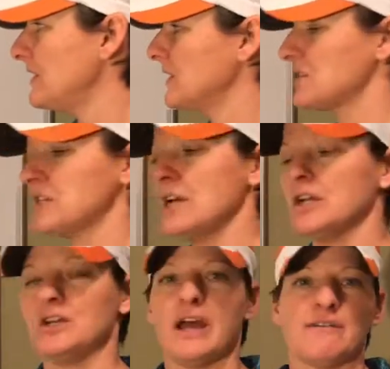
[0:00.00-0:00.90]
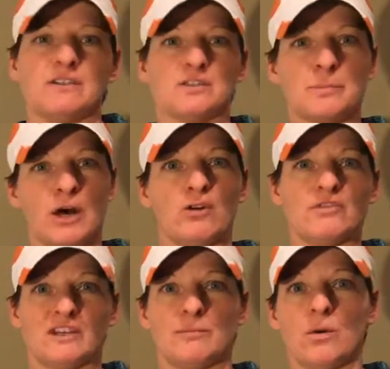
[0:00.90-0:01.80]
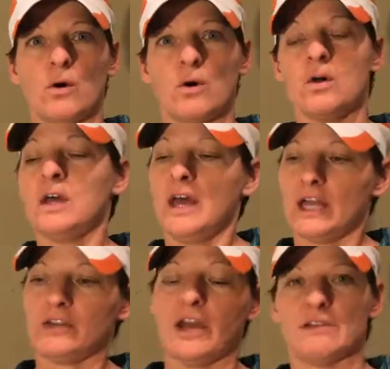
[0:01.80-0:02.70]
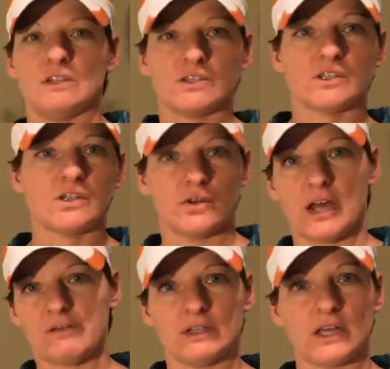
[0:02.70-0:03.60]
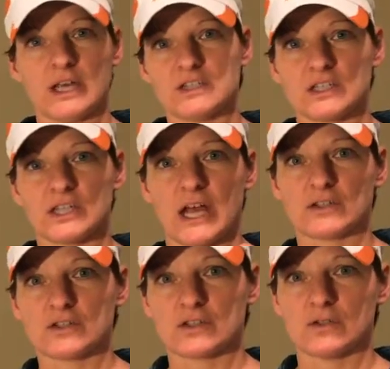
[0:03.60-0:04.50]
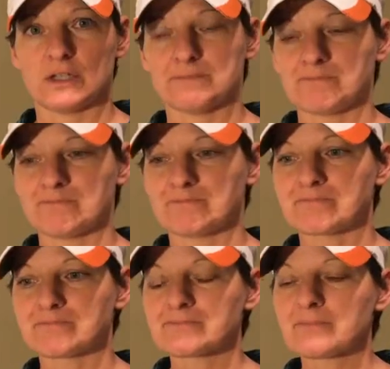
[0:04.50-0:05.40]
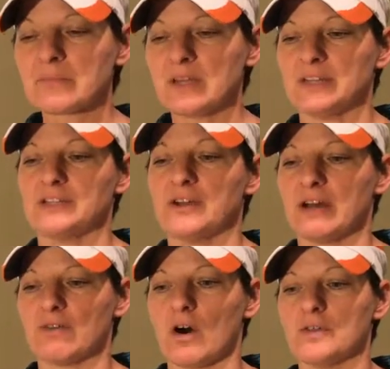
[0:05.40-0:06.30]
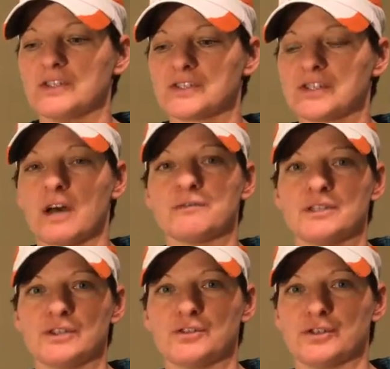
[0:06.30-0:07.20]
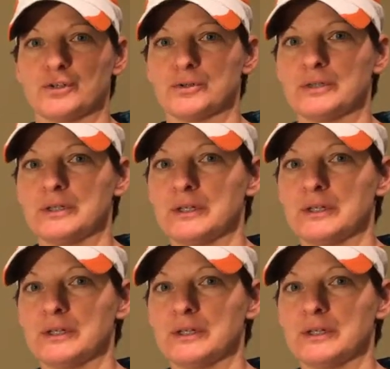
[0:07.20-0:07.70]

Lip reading: in this, you have this pelvic bowl and you have these 2 heavy legs attached to it, and then you have all this soft tissue